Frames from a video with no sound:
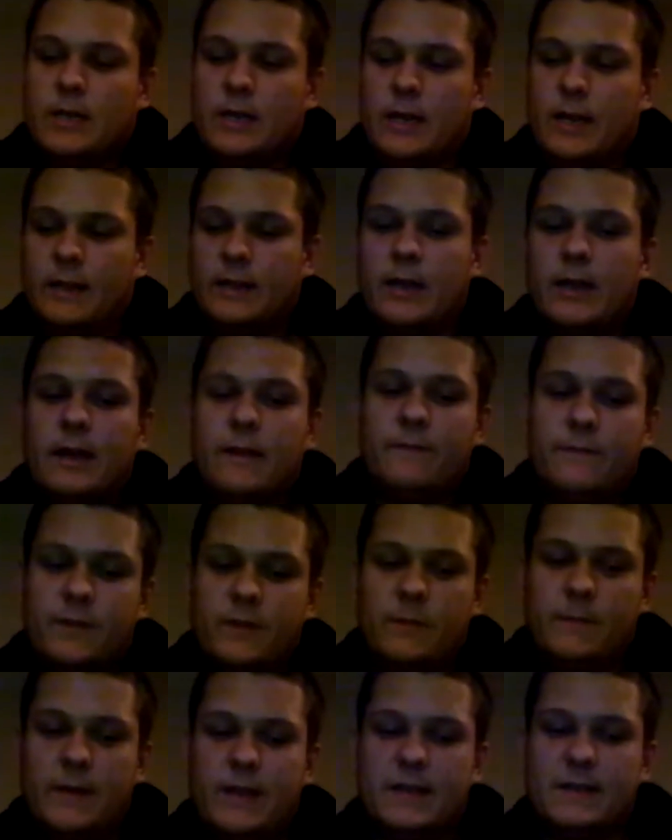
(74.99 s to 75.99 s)
And then for
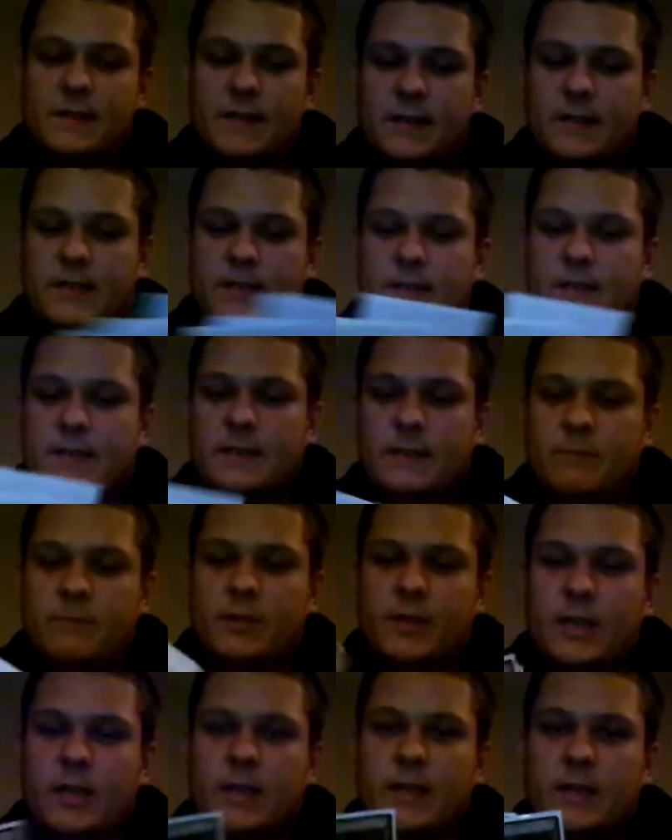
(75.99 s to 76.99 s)
the basics, I'm
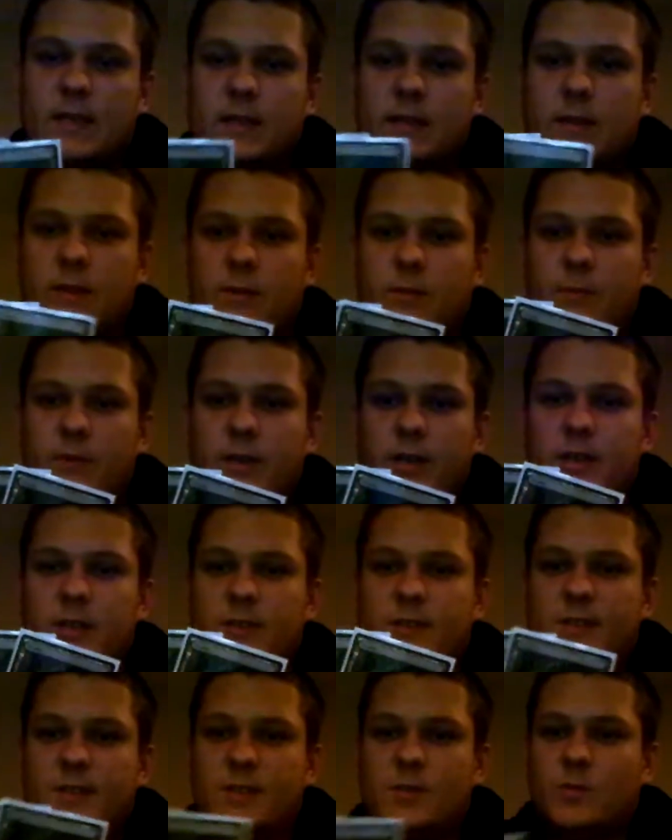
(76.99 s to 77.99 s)
playing 3
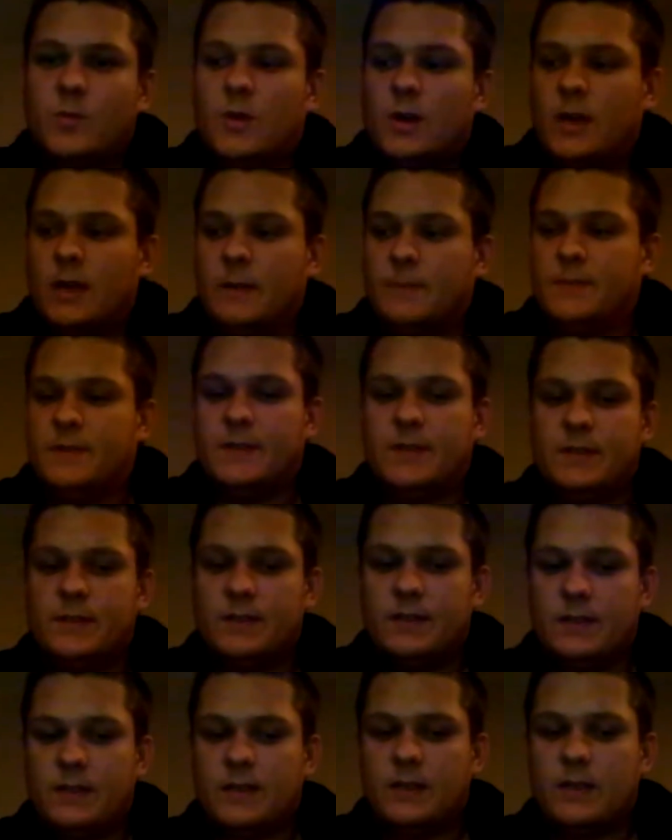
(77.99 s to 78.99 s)

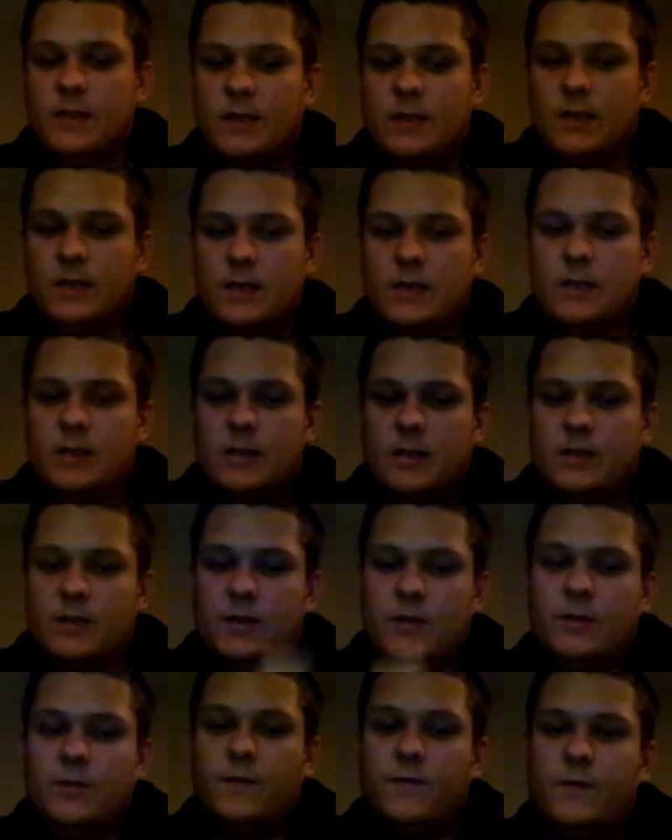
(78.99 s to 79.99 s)
Swamps,
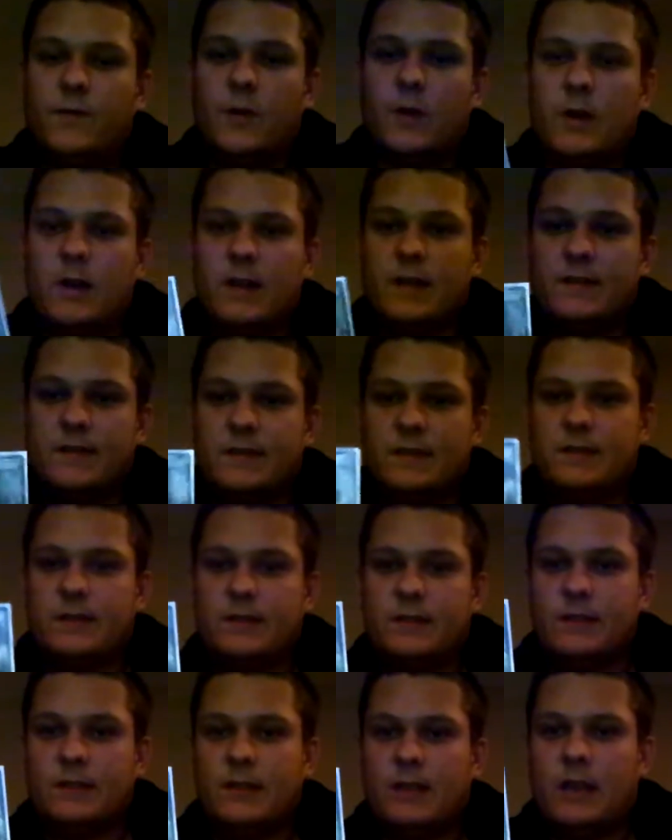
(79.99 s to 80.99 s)
2
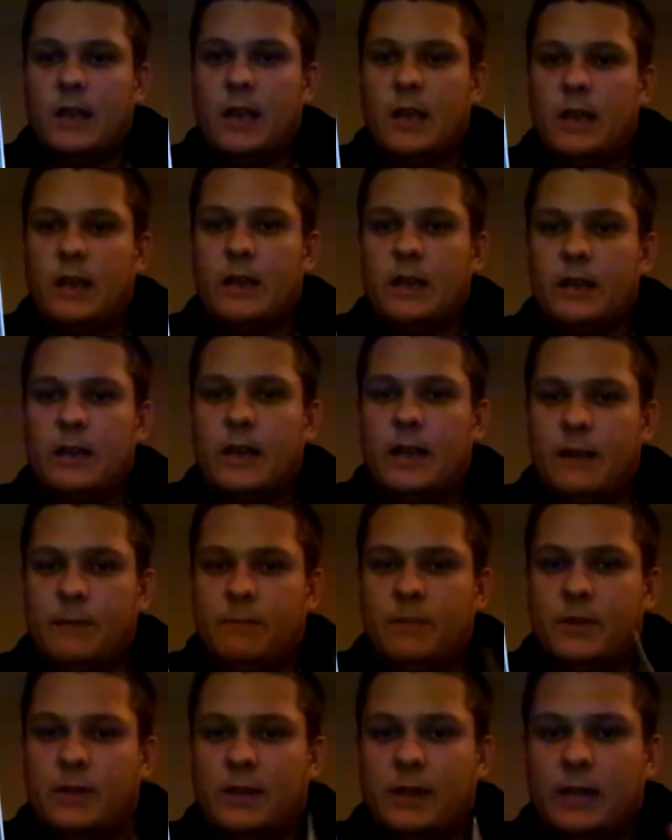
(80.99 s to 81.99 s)
Forests, and a
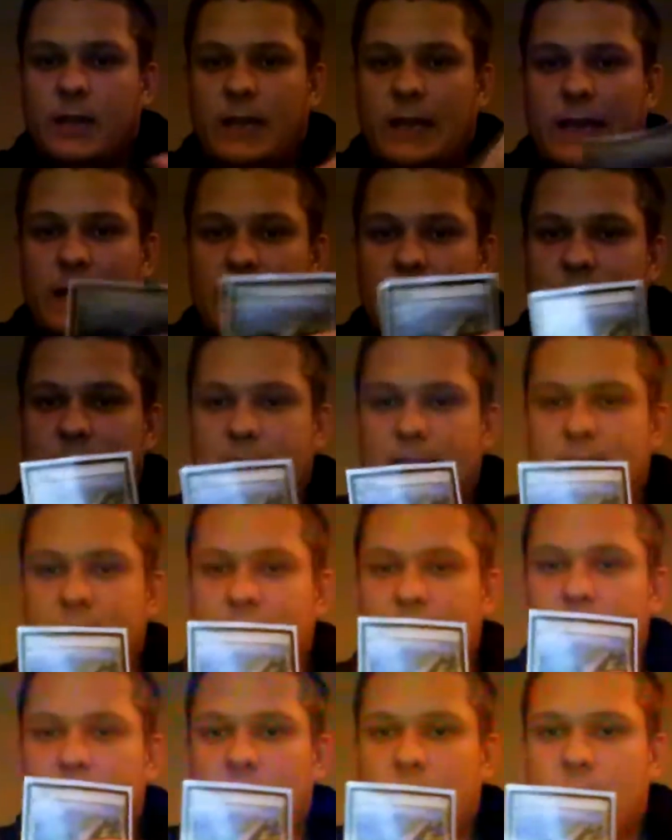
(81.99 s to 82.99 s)
Plains.
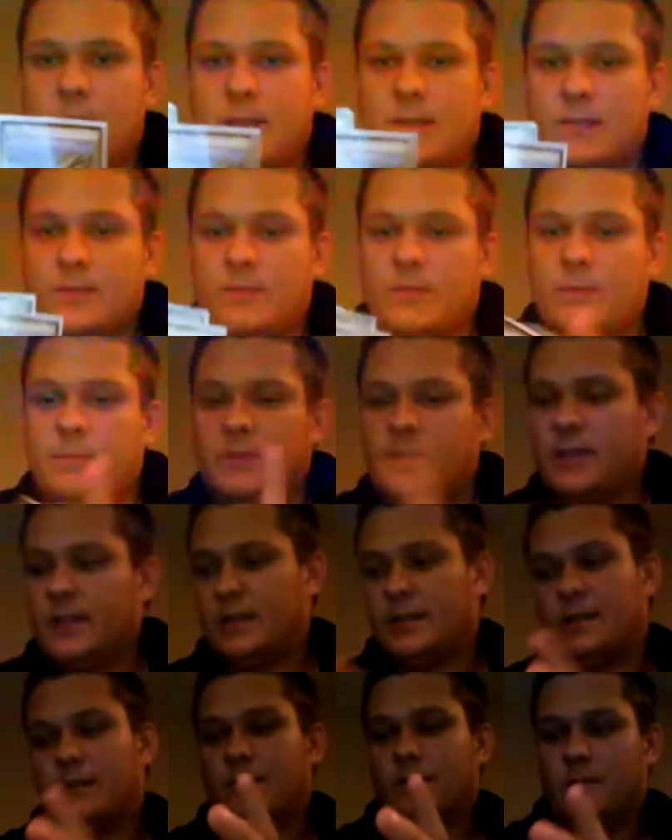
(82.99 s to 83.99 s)
So I'm
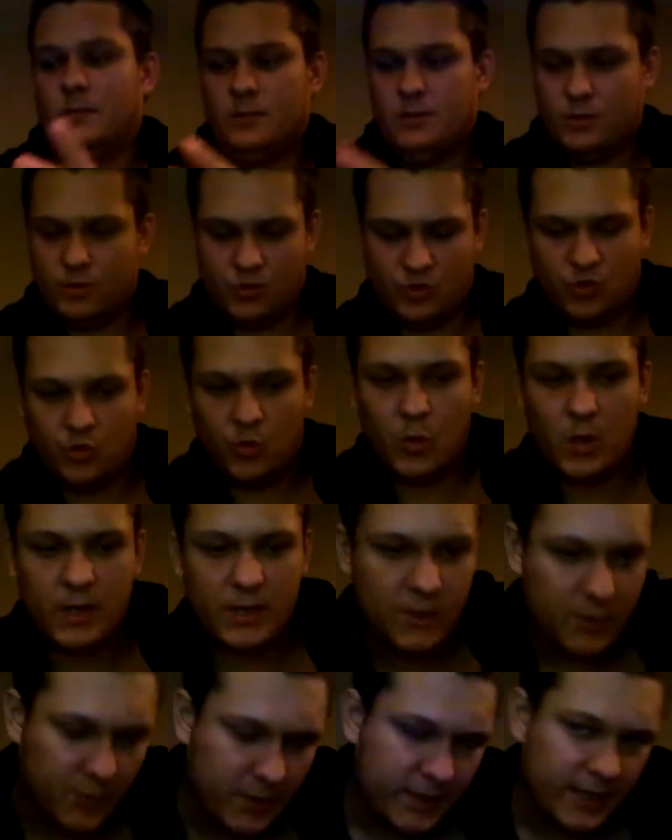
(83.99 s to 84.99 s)
playing
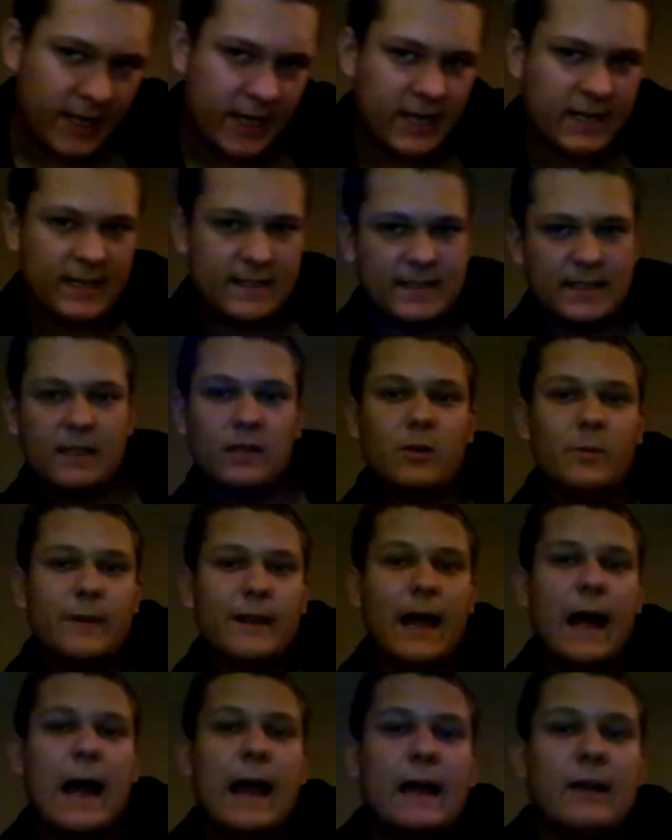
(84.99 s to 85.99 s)
23 land. It's a little bit
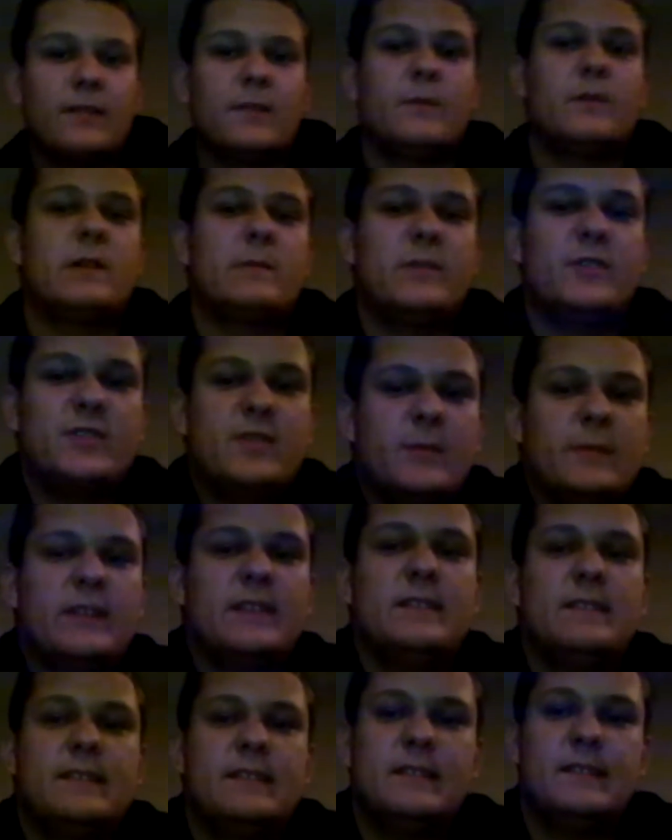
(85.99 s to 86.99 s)
higher than what I'm used to,
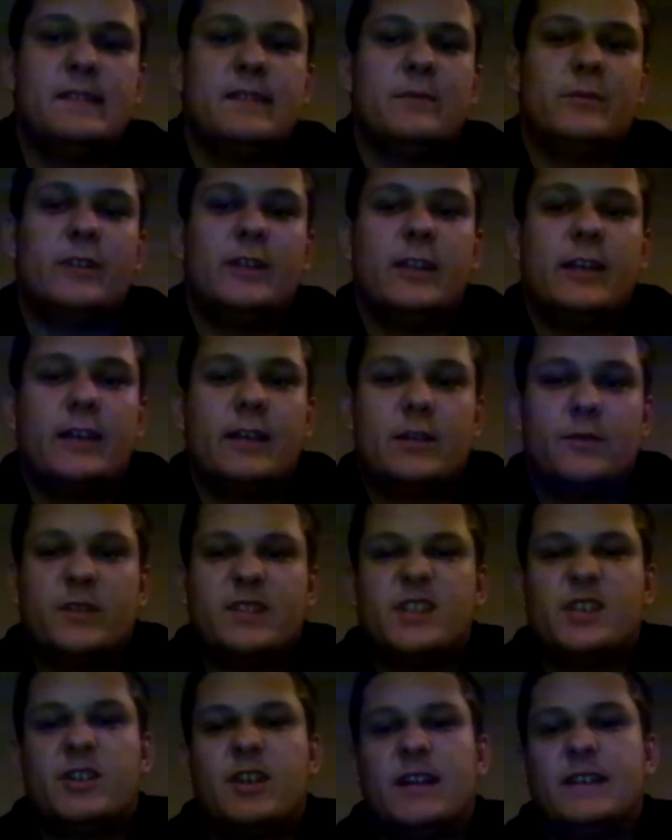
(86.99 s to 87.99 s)
but this isn't really like an
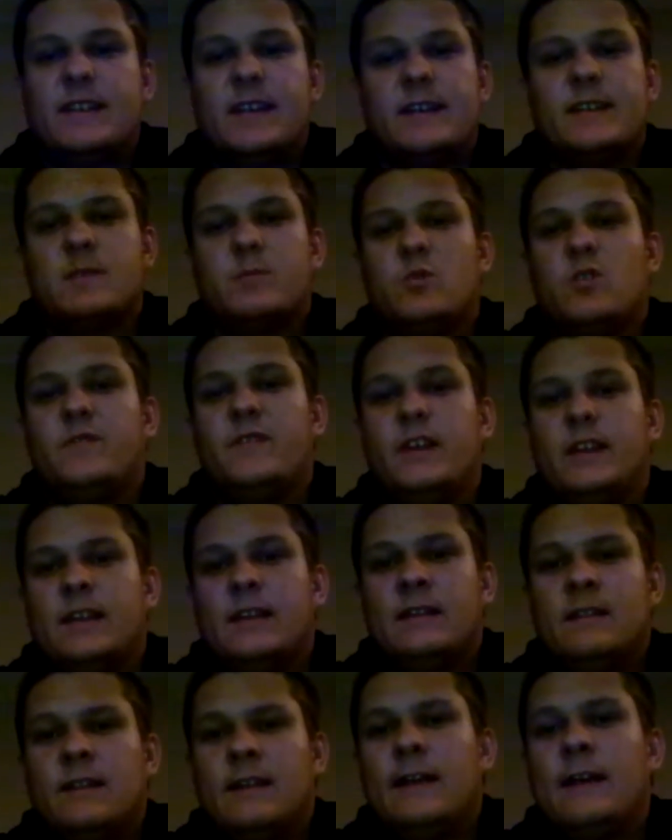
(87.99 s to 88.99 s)
Aristocrat deck. It's more of like
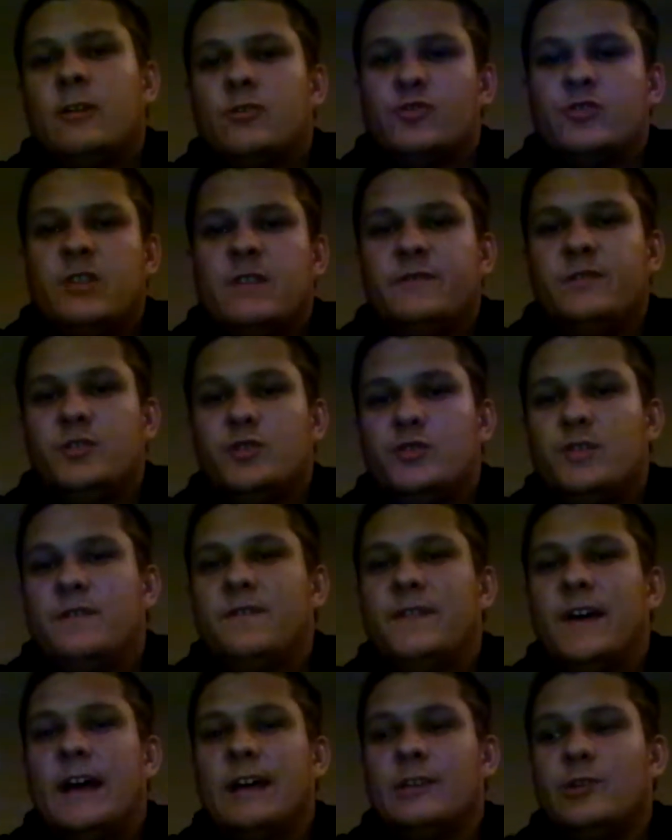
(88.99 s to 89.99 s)
an Eldritch Evolution
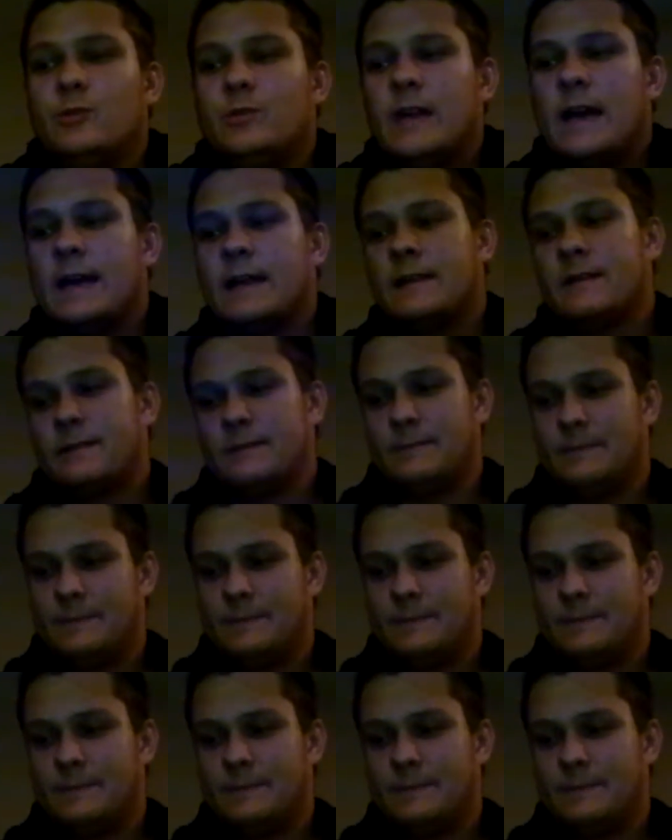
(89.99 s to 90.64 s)
value deck.